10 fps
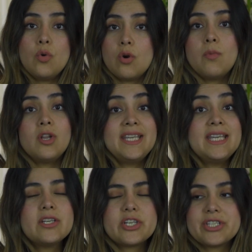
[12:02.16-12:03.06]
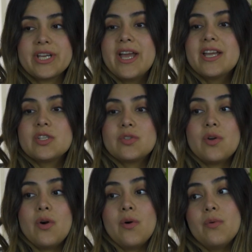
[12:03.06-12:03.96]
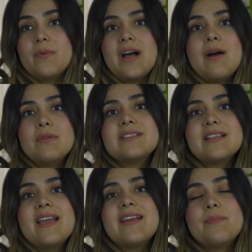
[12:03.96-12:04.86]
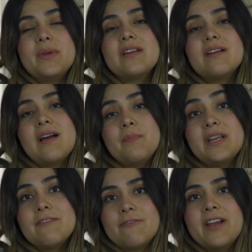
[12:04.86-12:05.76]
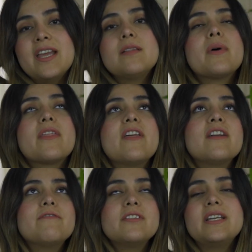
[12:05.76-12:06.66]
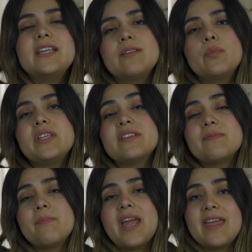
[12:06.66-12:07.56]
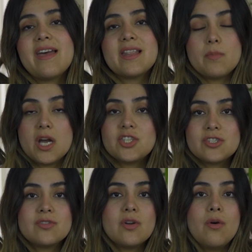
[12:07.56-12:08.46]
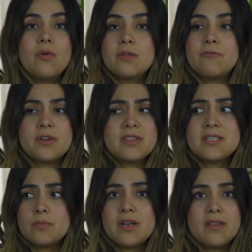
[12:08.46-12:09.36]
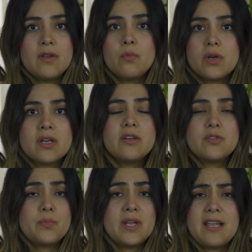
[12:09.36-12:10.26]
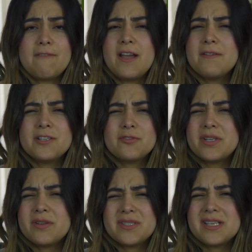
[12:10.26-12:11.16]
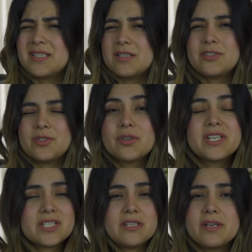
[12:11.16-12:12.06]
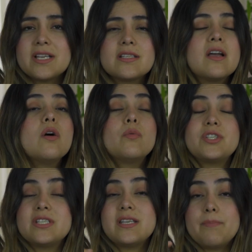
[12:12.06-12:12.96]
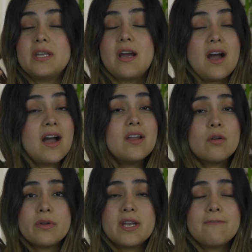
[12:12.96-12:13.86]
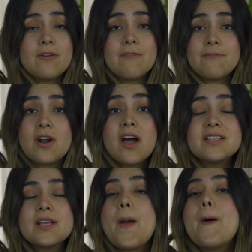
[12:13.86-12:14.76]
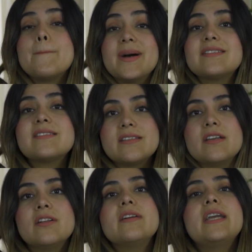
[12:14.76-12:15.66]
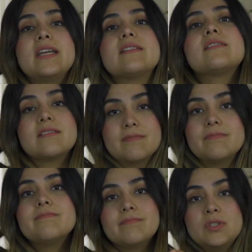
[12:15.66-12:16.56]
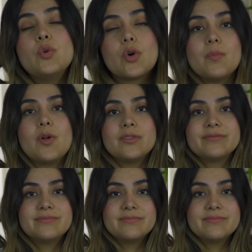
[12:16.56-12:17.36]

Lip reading: normal heaters. So I was like a bit afraid, but thankfully we didn't pay that much. So for this month, I think we're going to pay like 500 or 600 Turkish liras, which is a bit high already for us, but still it's normal.